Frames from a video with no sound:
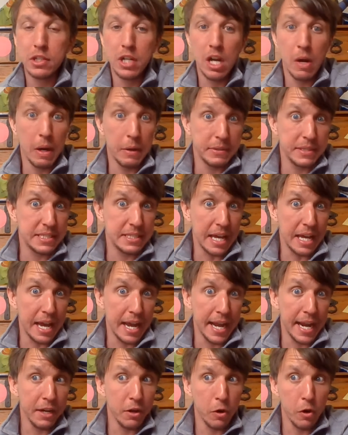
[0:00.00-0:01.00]
to go
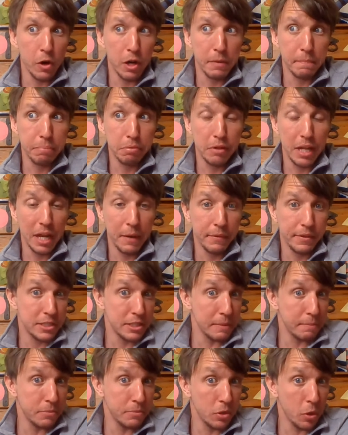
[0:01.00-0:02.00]
outside or play with
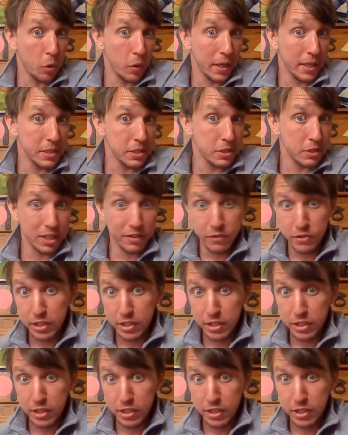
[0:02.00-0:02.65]
some toys or